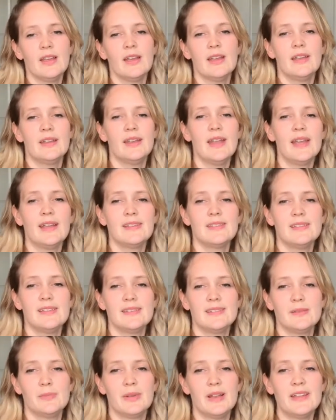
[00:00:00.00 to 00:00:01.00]
Next is
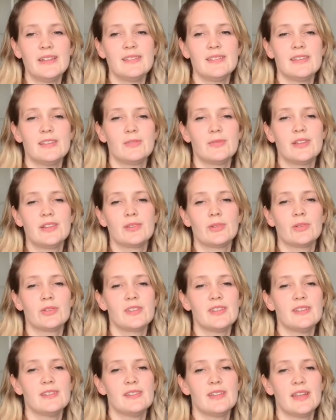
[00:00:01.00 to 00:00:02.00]
to place these
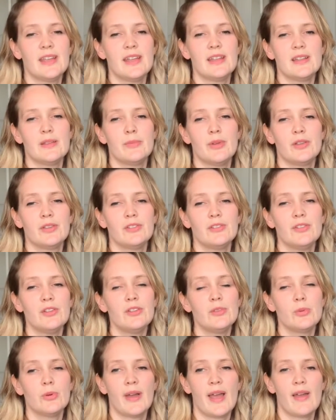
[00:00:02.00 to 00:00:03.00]
resources in the most
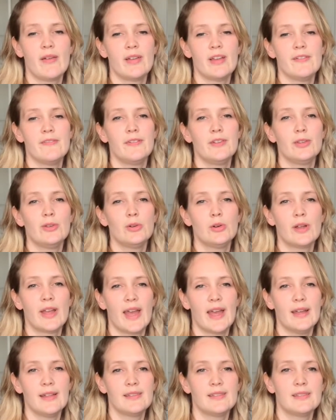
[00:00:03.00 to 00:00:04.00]
suitable area for your
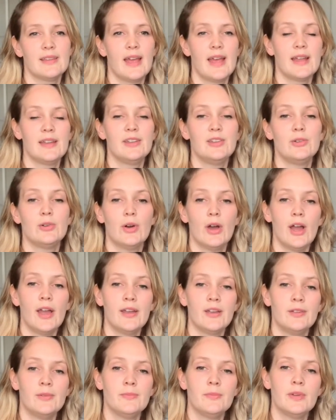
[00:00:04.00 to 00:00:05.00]
cats and in your
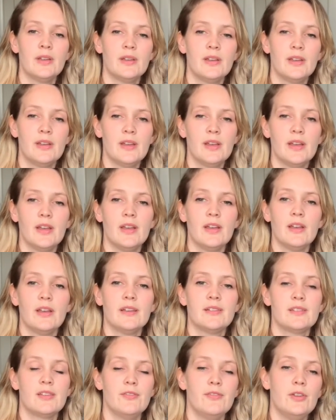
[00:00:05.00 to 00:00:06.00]
home.
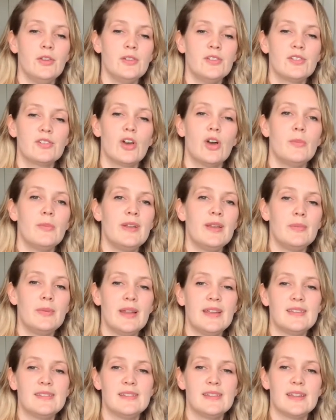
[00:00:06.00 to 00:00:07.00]
So food is commonly
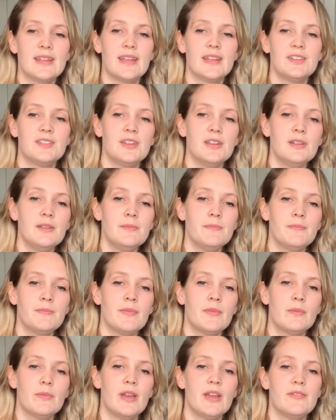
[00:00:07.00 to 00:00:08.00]
placed in the kitchen,
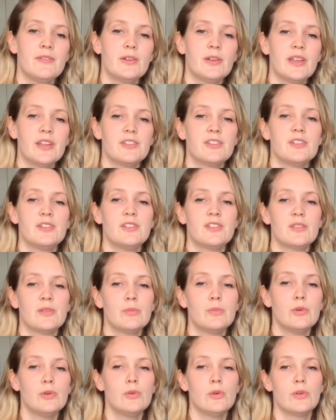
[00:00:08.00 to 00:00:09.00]
but if your kitchen is
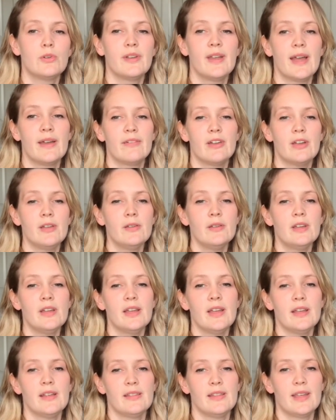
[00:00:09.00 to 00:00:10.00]
small or narrow,
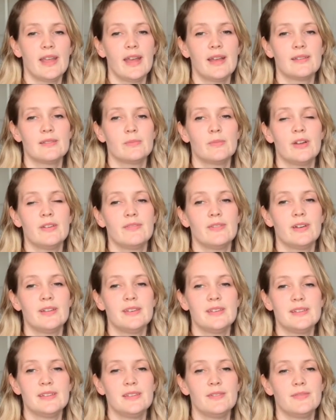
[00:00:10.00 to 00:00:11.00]
the cats might find
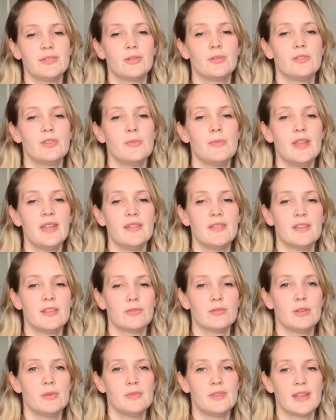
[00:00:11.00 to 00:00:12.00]
it difficult to be in this
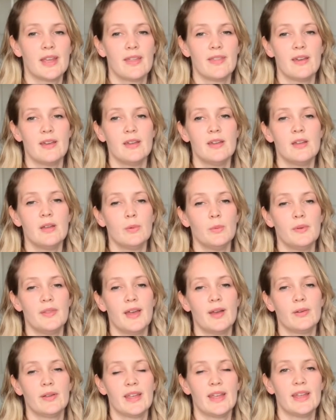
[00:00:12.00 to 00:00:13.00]
room together
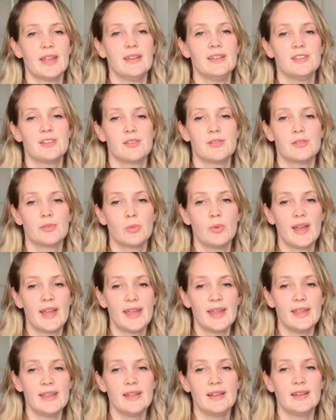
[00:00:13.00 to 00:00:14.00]
without getting in each other's
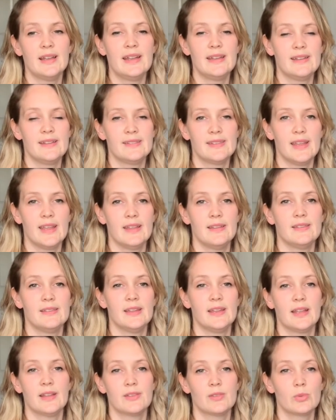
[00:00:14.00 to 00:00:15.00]
way, leading to
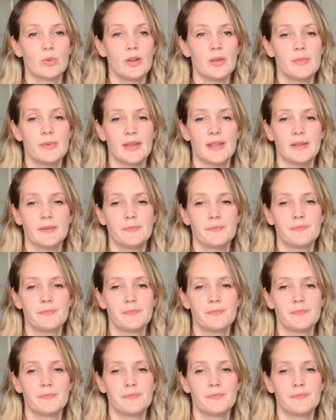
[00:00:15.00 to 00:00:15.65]
hissing and swiping.